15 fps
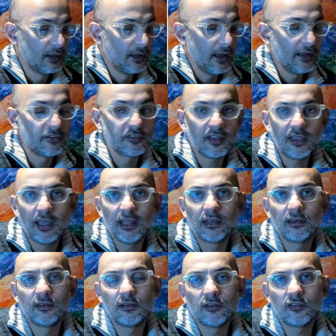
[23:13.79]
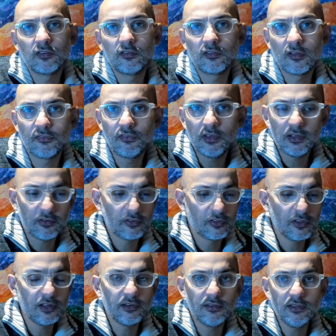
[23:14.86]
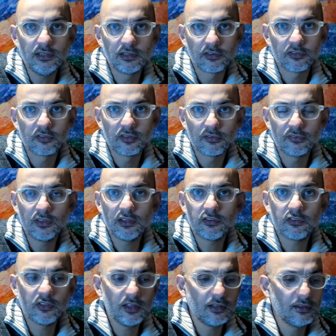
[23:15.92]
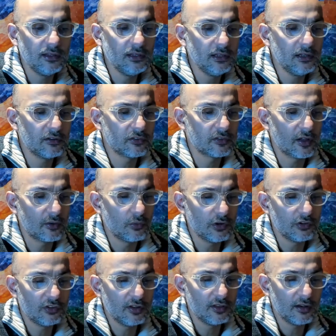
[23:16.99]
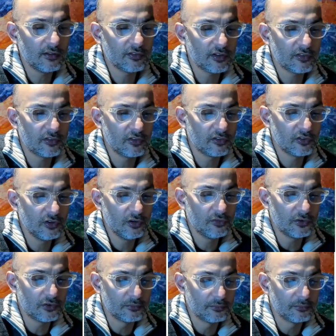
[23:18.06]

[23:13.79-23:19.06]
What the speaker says: It's again, this is the first 30 years. The first 30 years, the question tells us it's uniform.